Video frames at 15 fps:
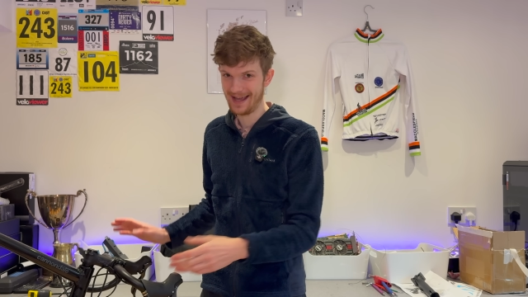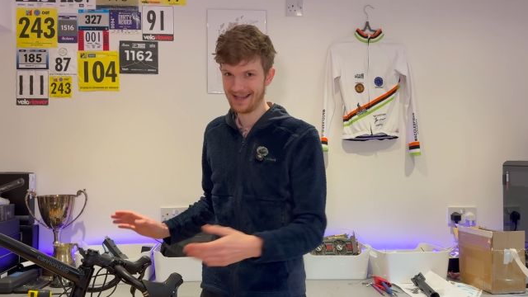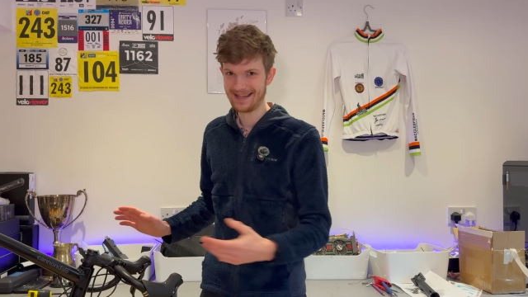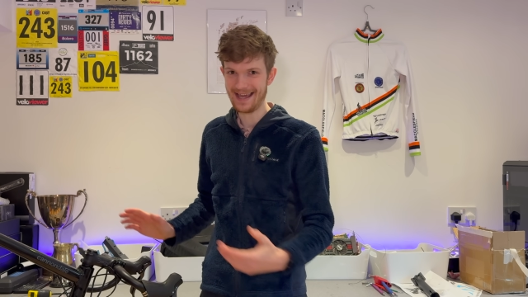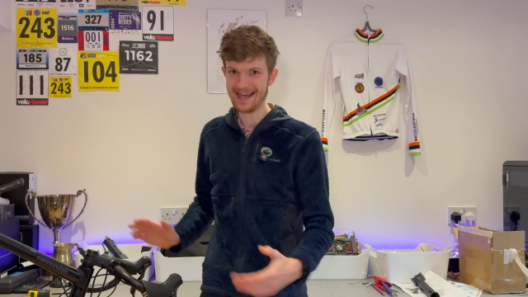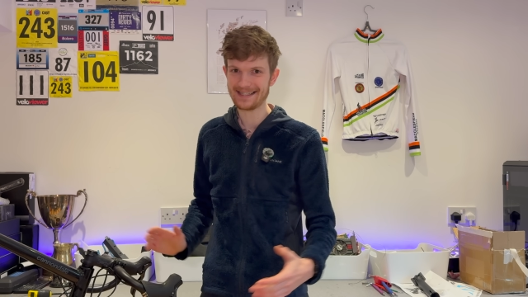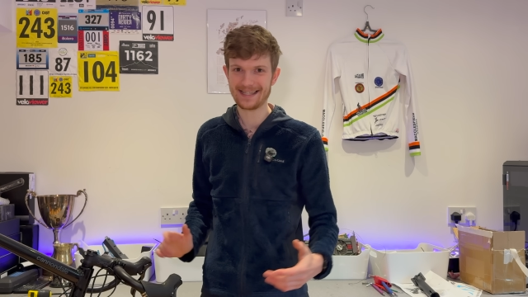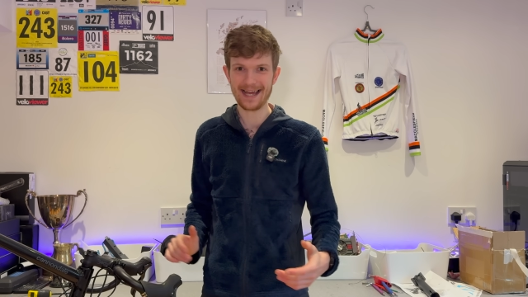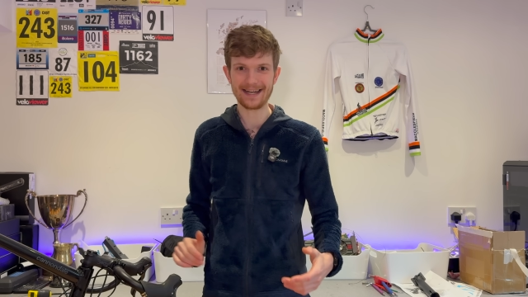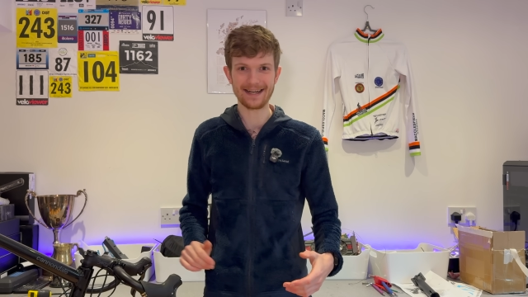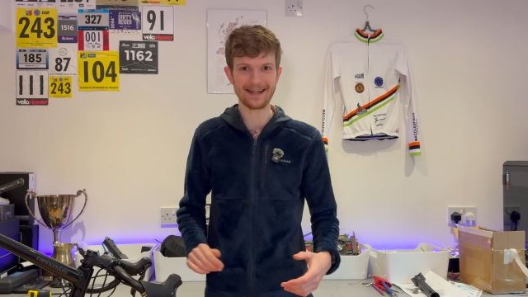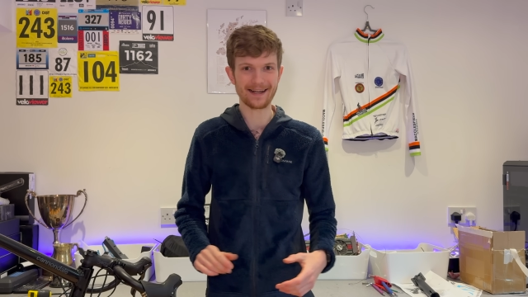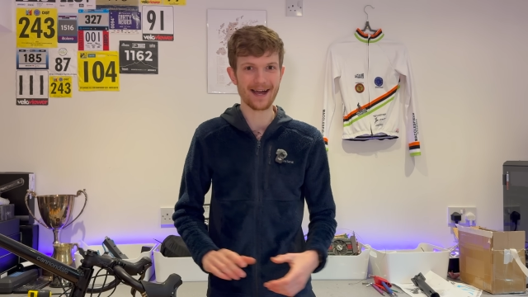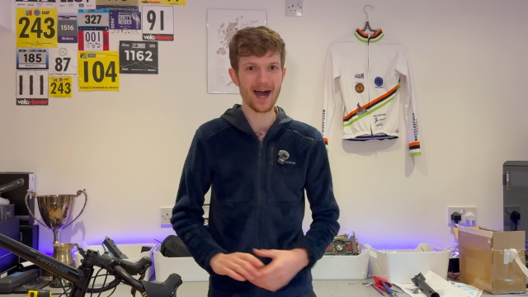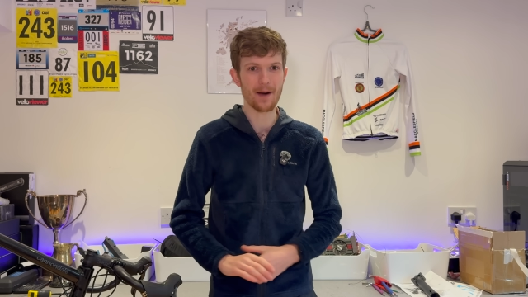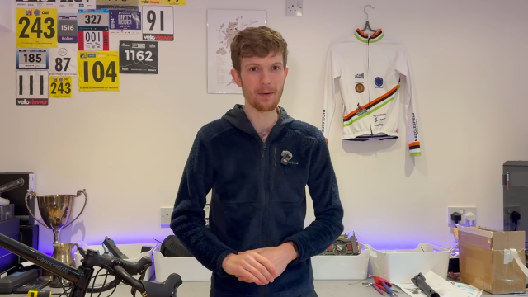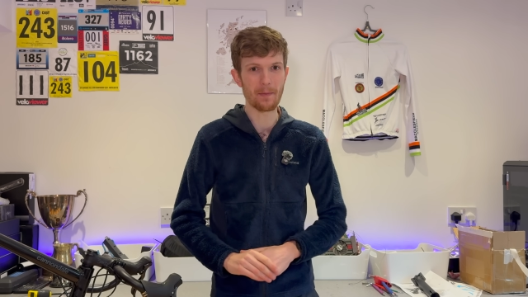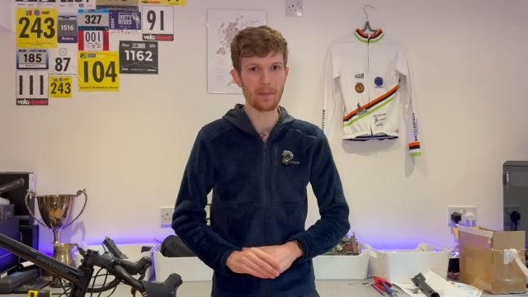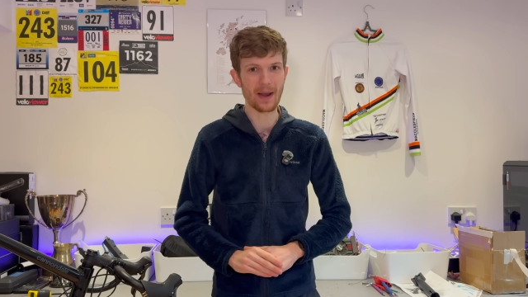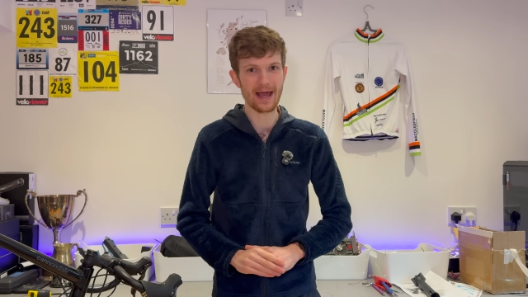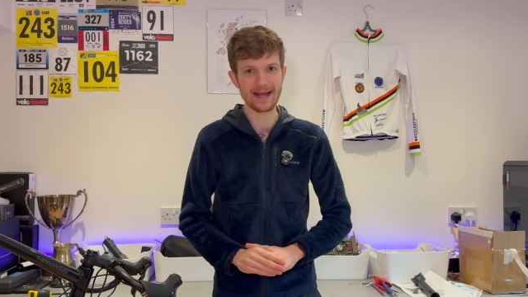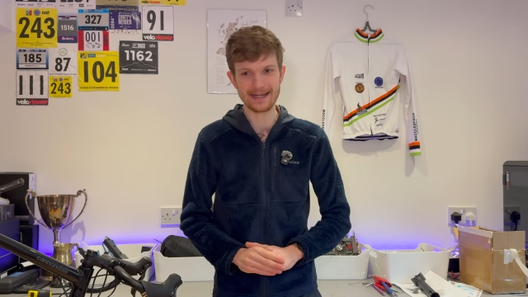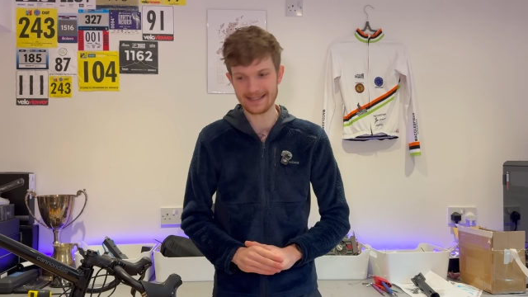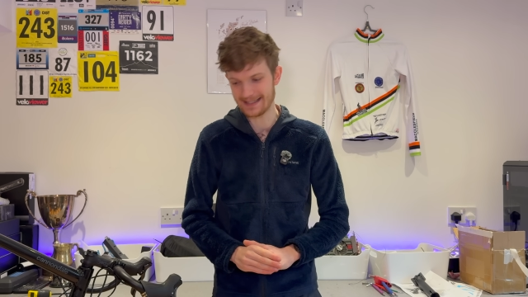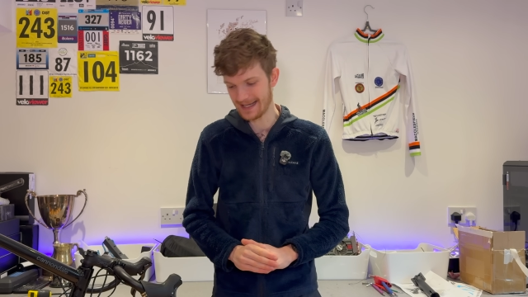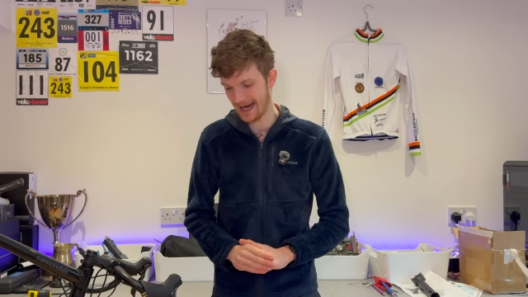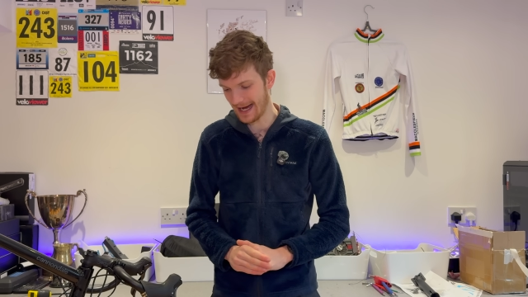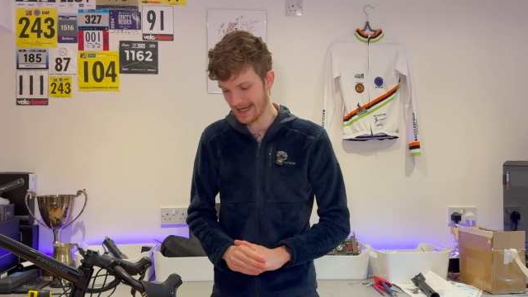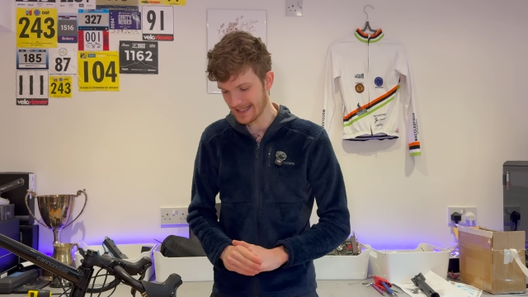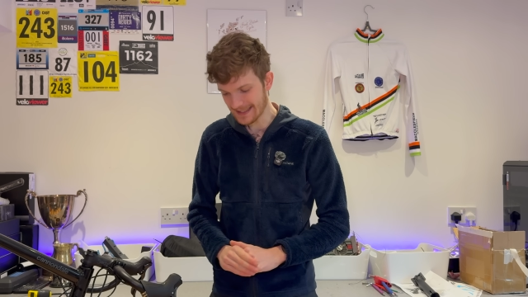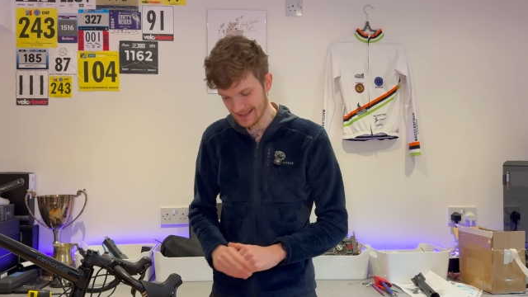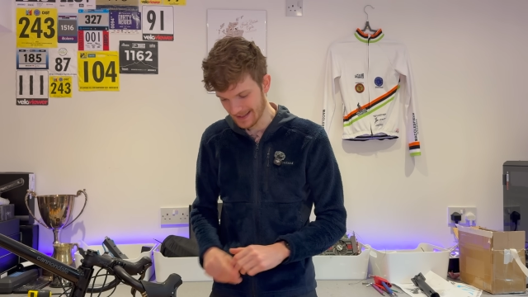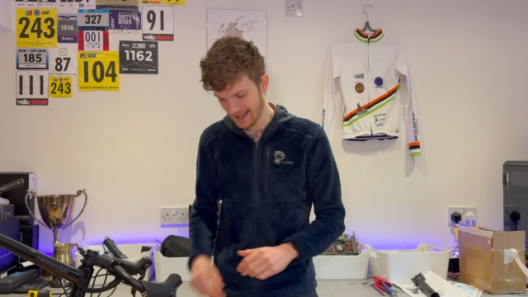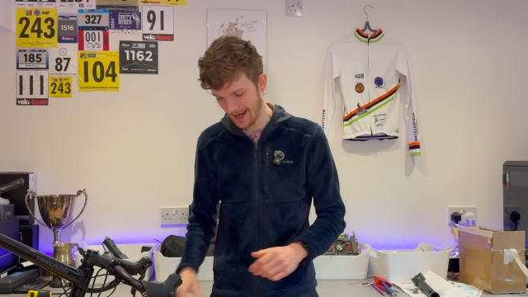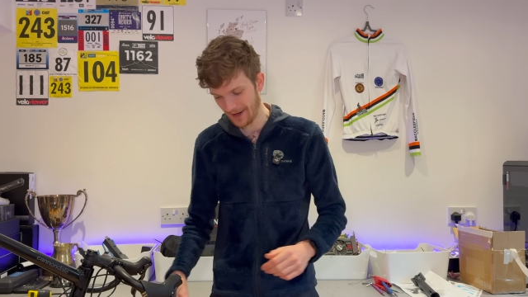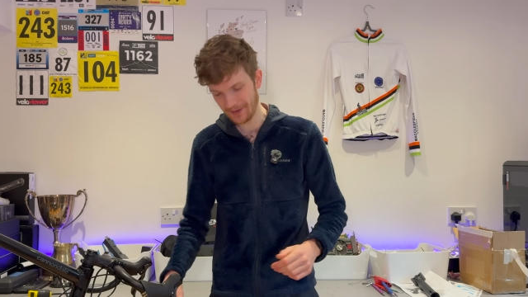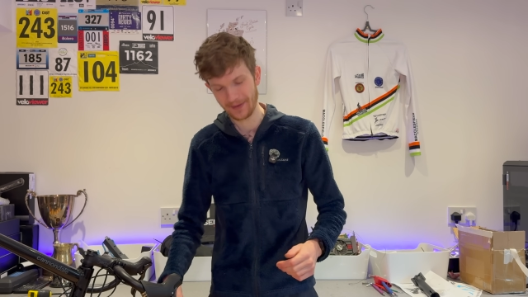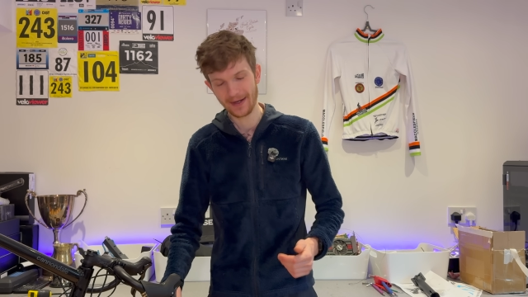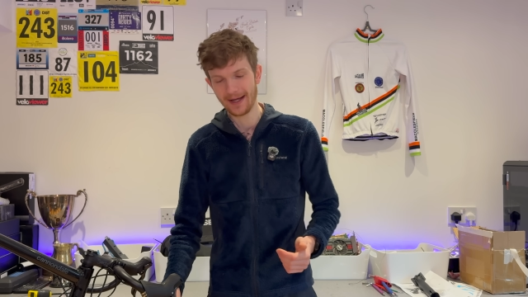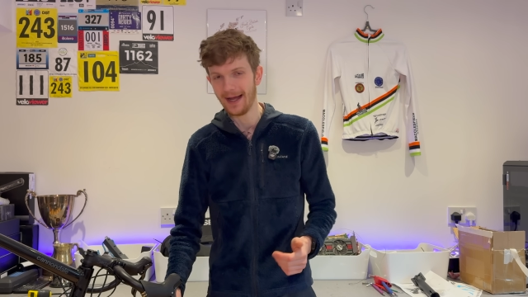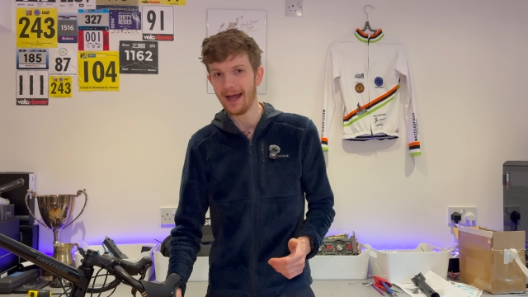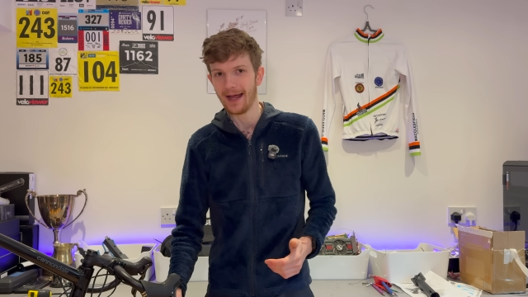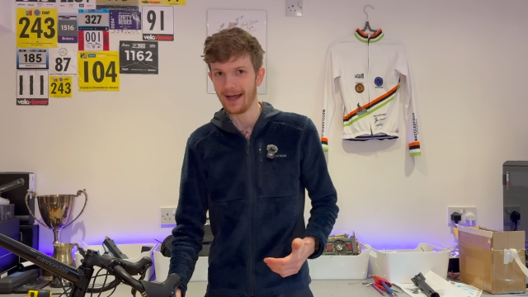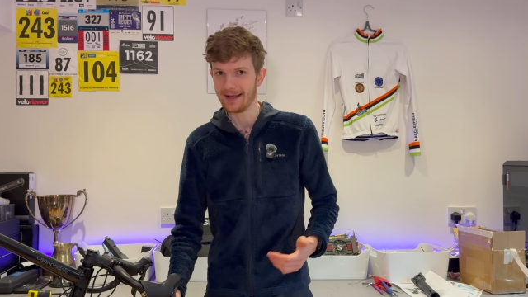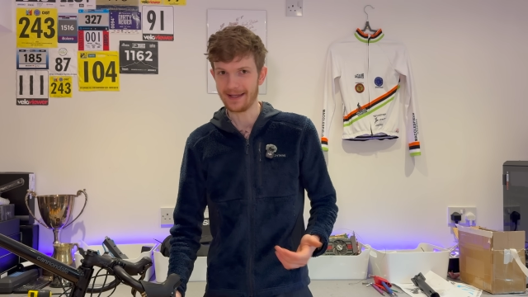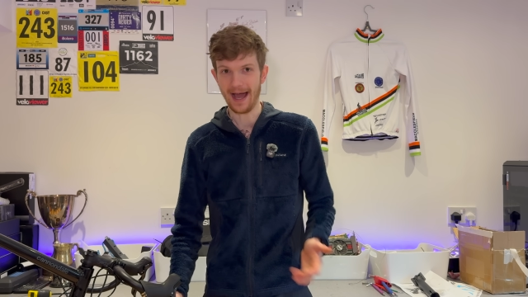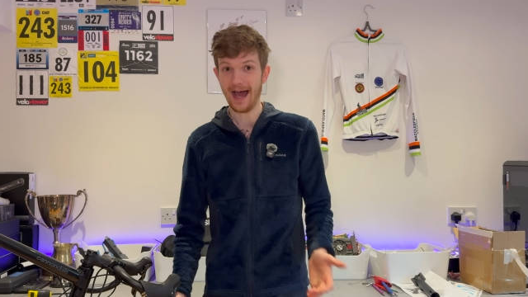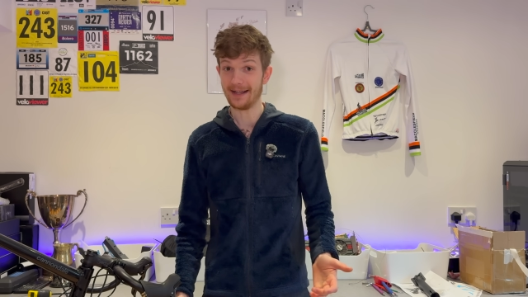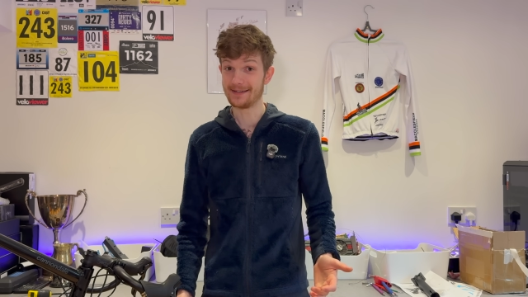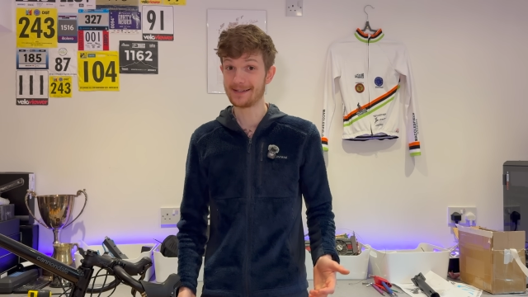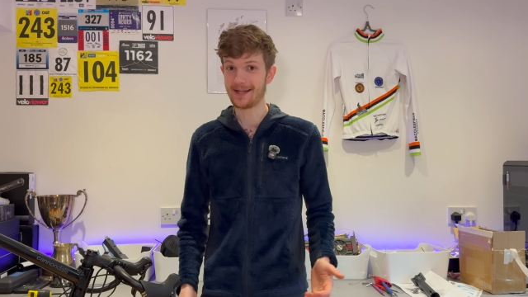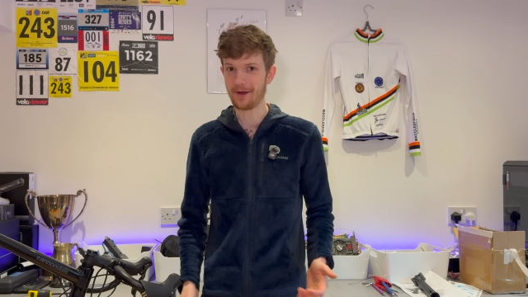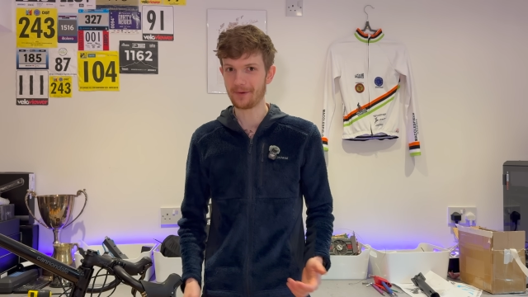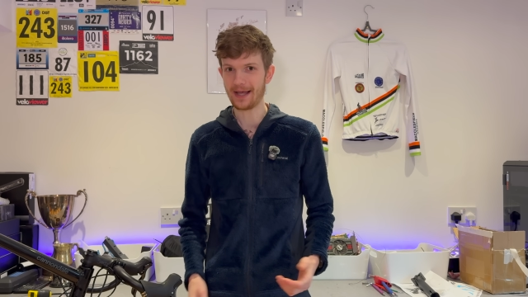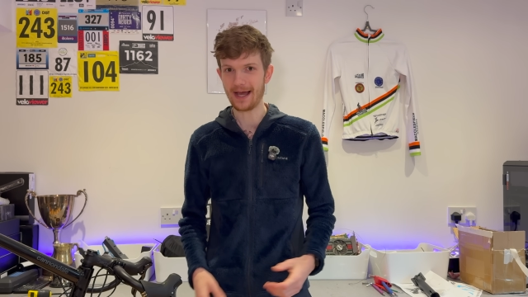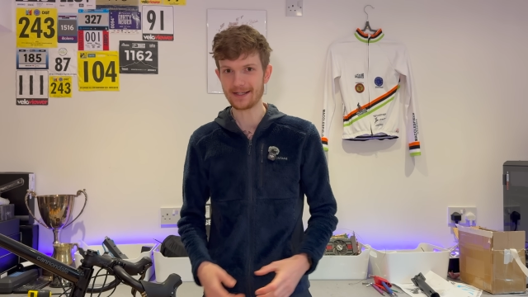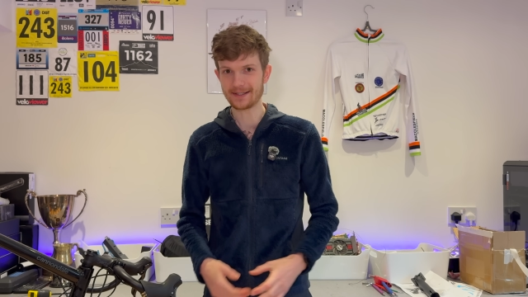Yes, getting a carbon blade is nice, you know, your hands don't get